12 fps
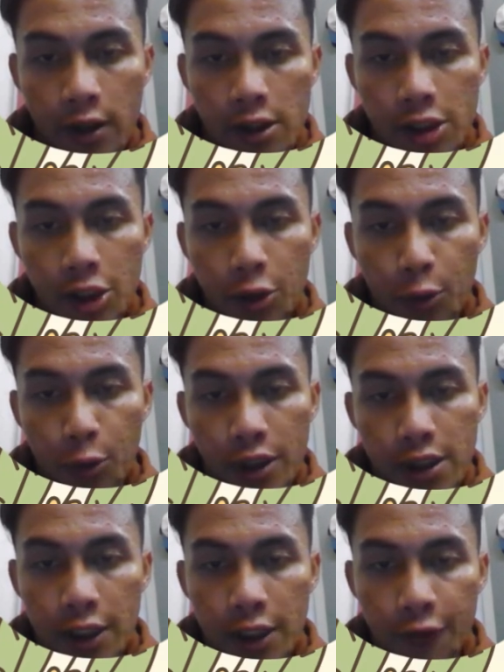
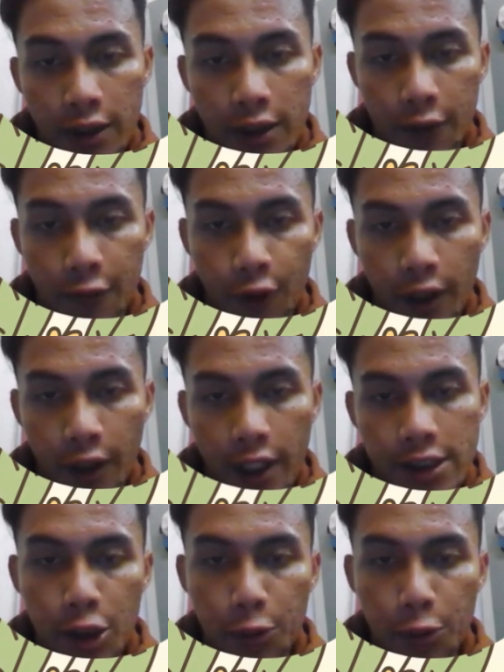0.6534 and
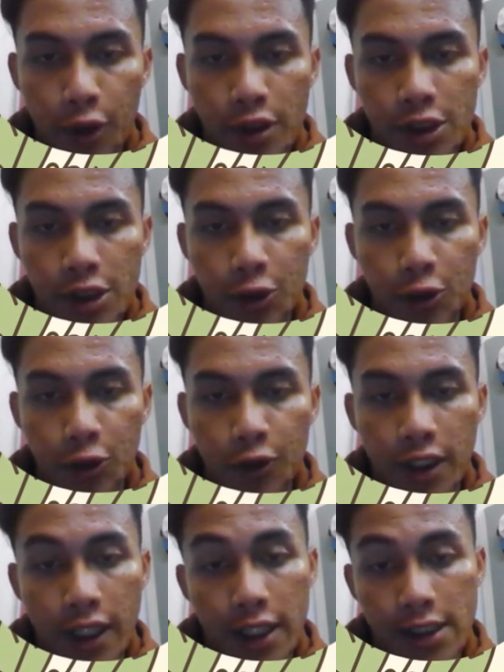
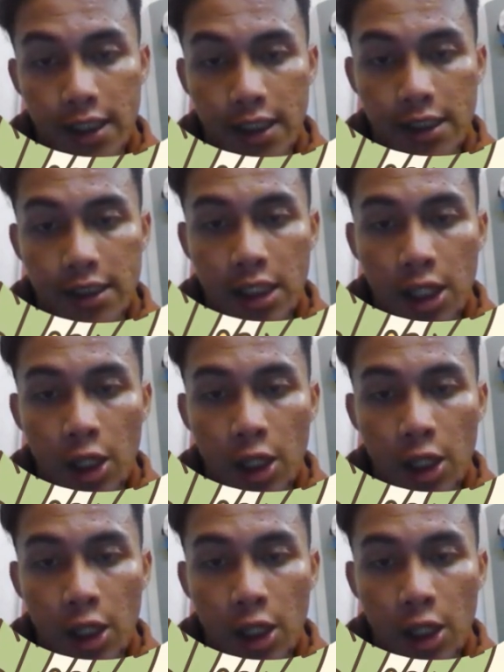0.02386,